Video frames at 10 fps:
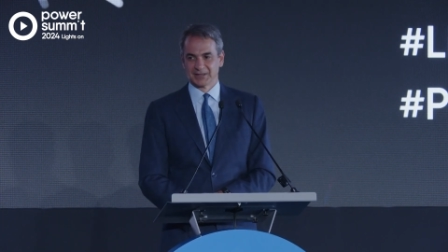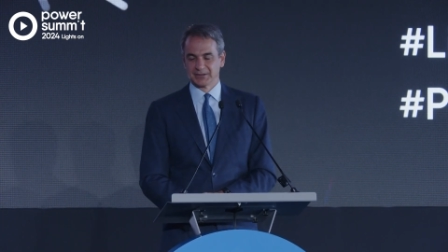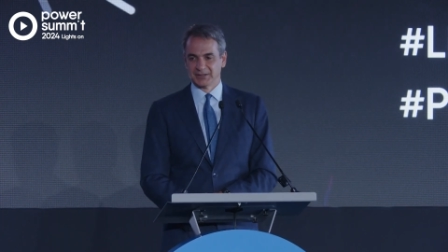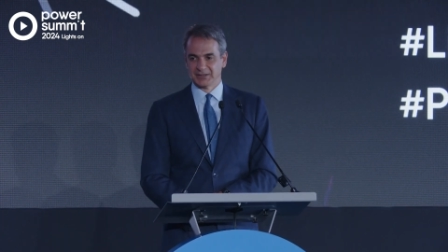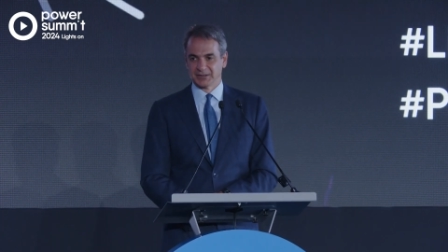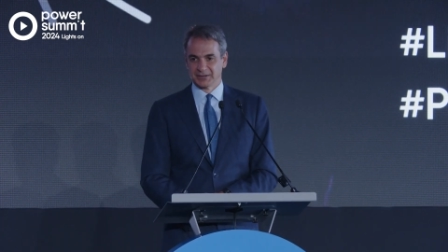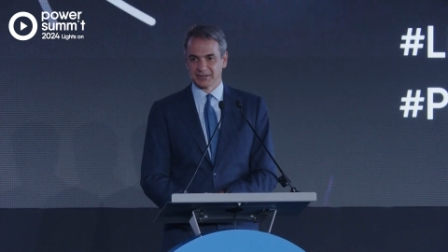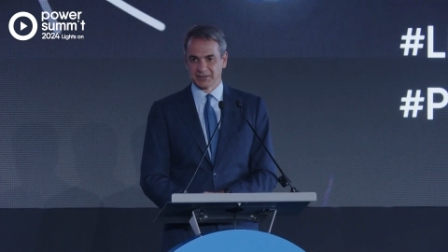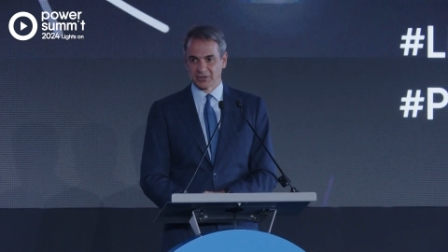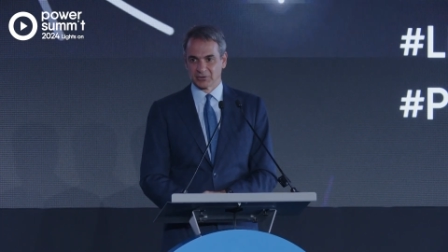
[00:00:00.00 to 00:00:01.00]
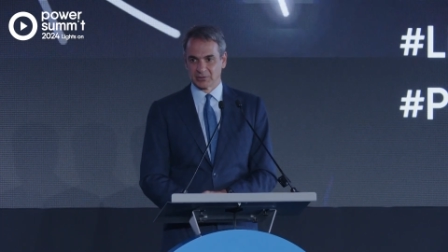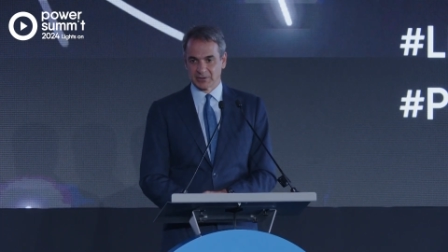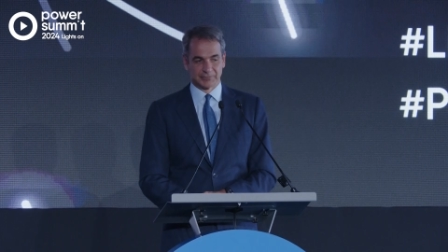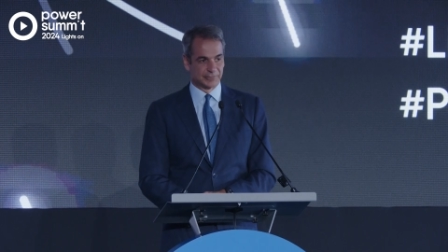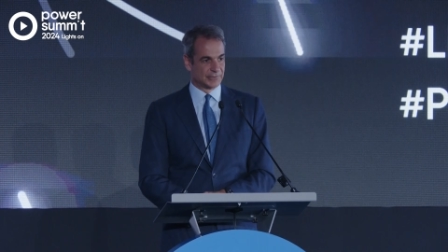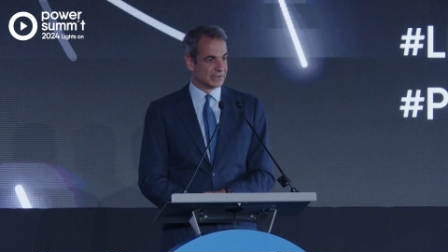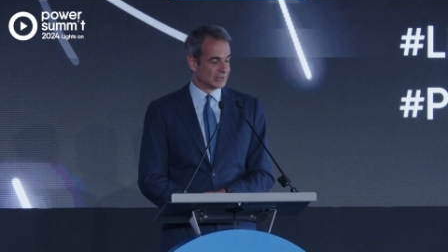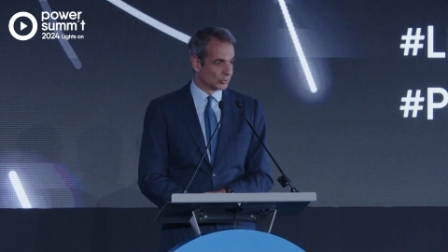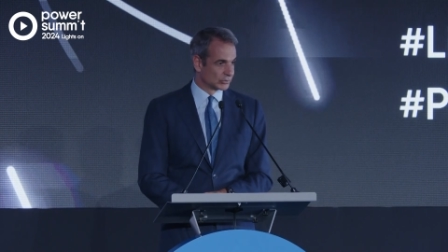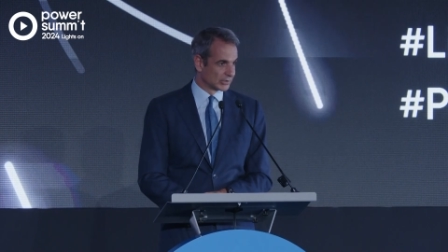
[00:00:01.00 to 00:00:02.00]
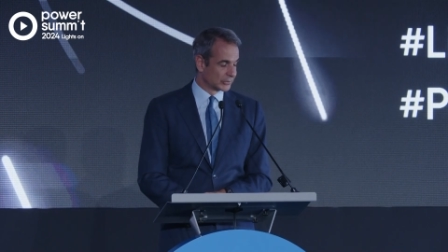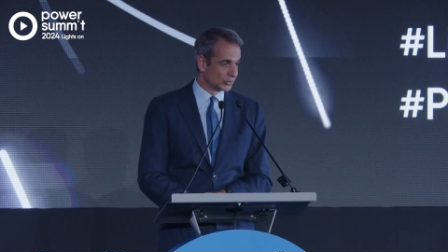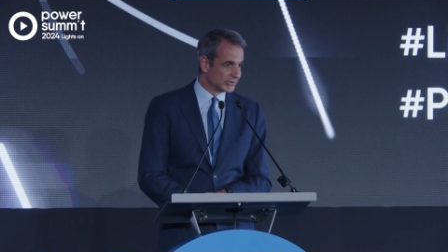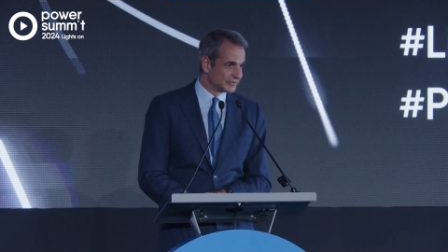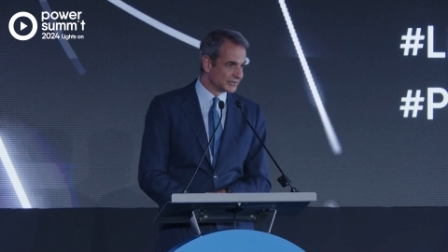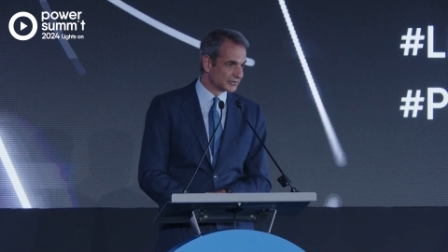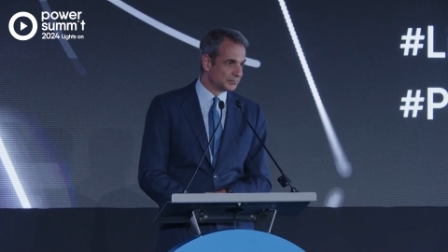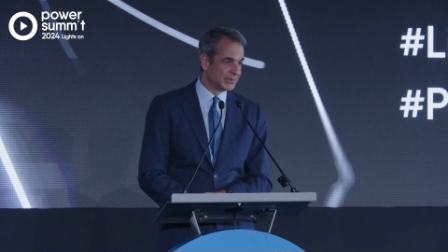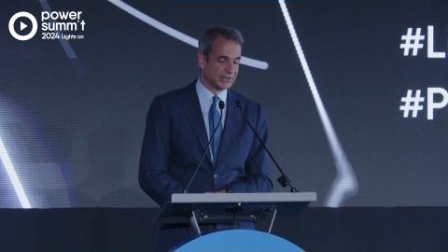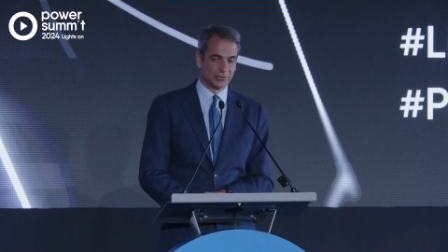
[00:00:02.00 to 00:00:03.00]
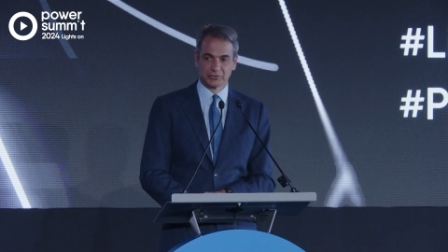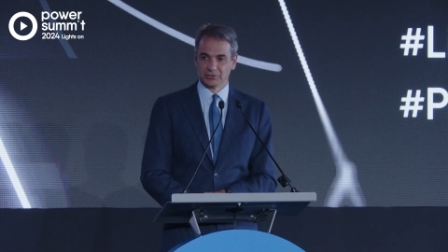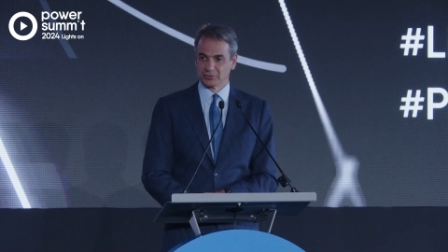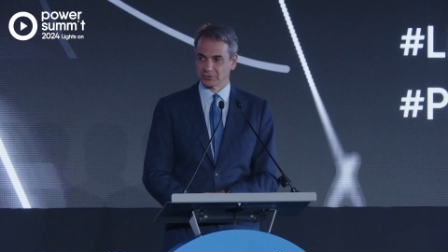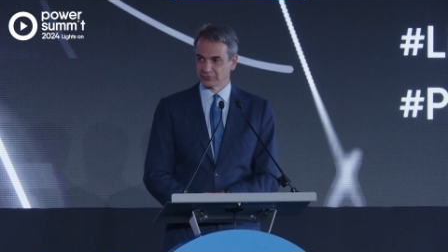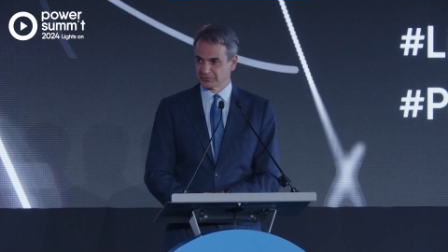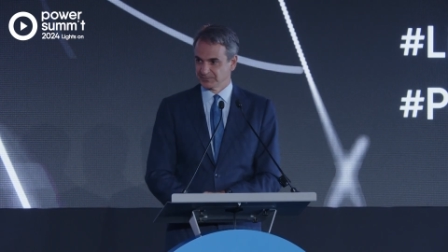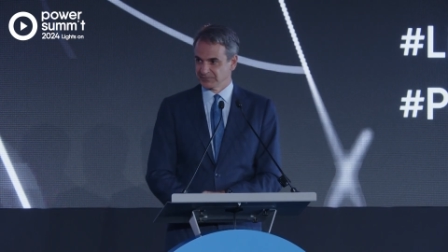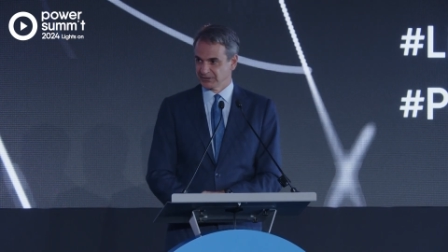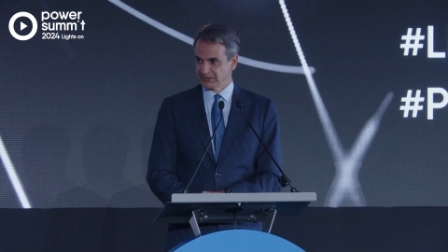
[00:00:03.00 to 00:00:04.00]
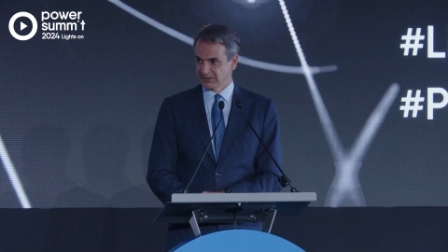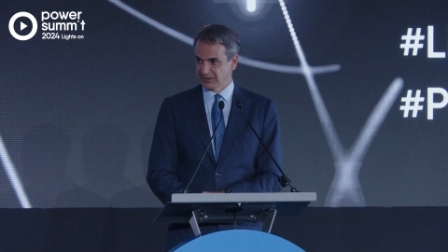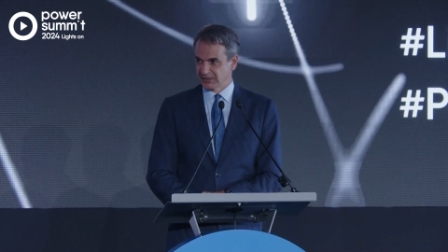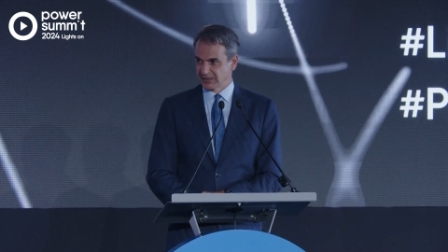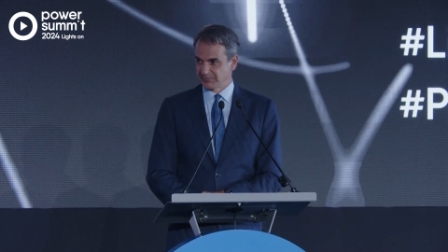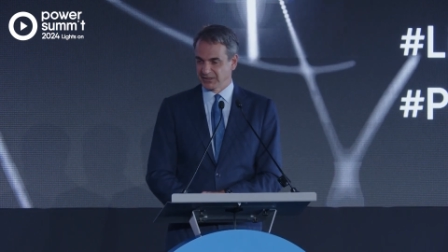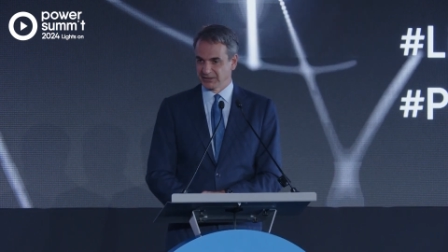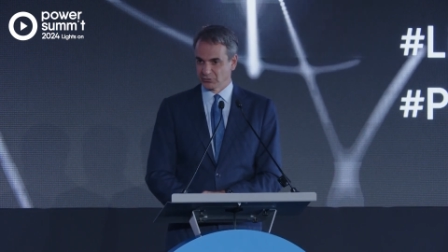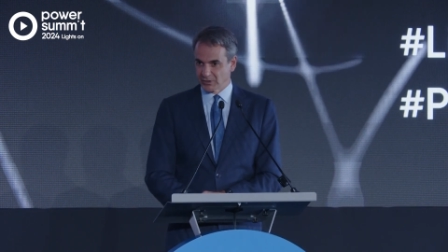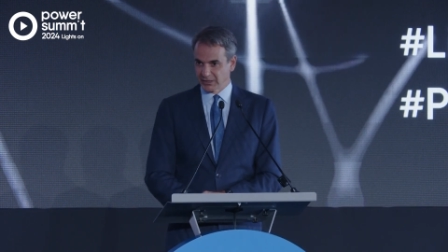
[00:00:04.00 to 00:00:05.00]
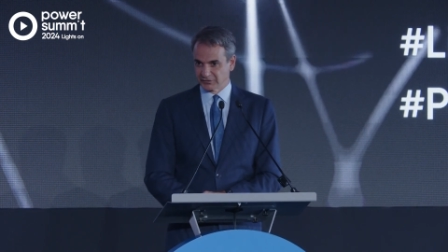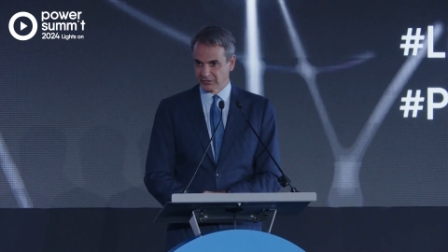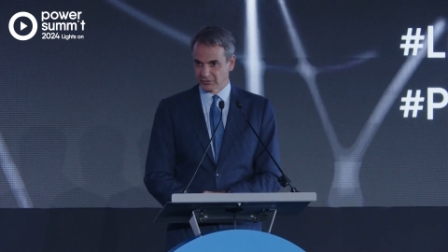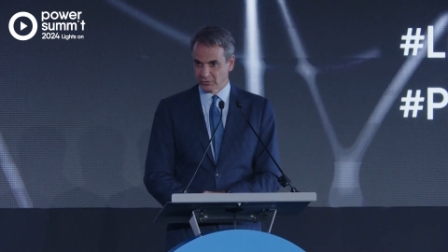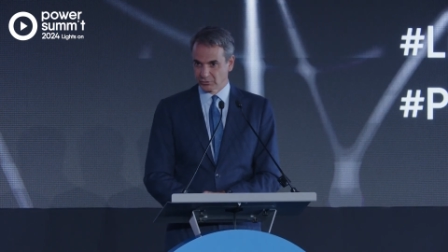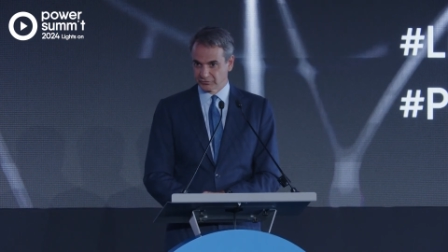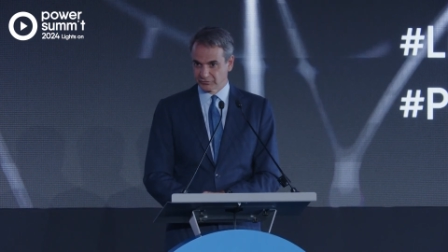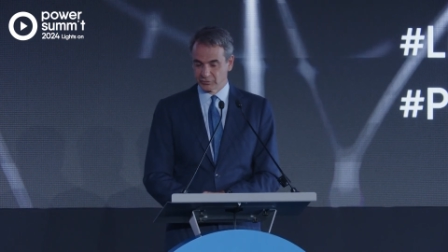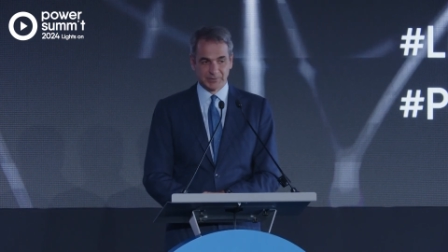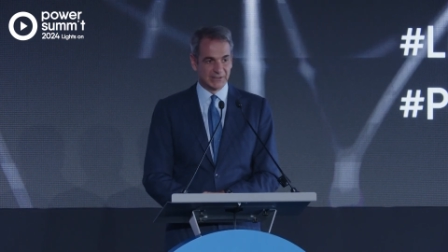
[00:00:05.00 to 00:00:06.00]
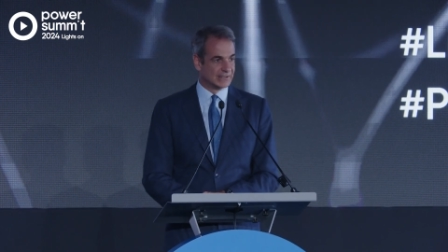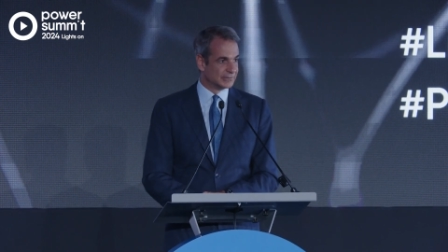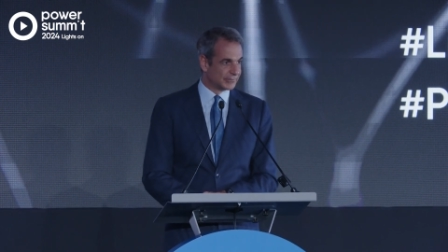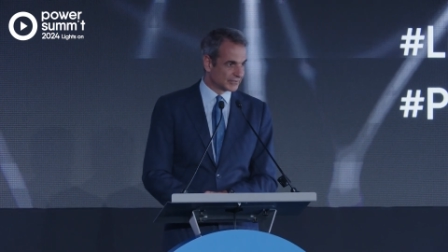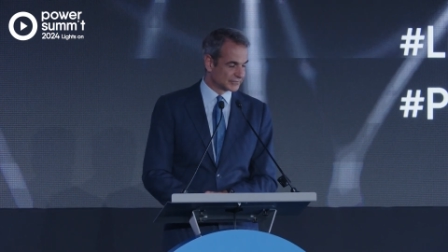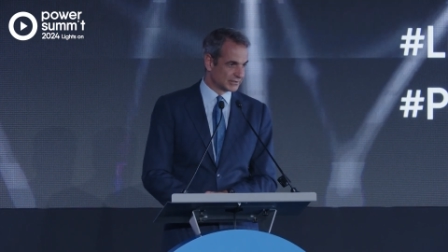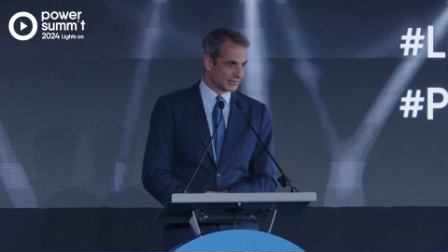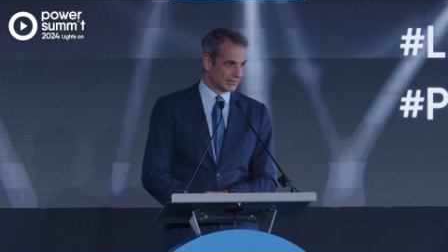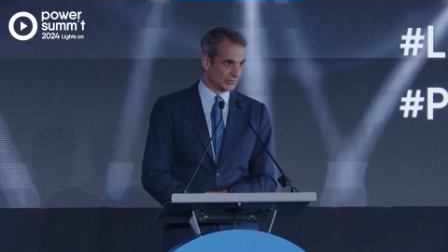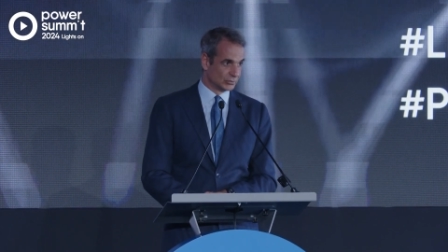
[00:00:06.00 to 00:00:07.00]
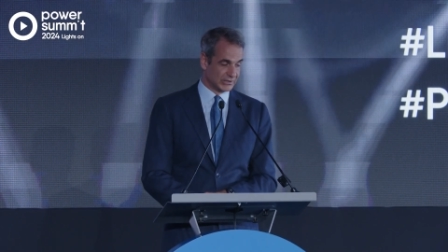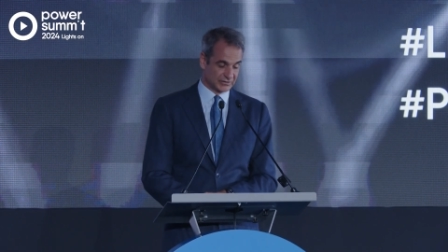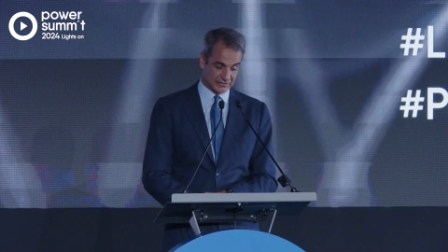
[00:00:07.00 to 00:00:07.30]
the RRF, in total 36 billion euros in grants and loans to be invested in Greece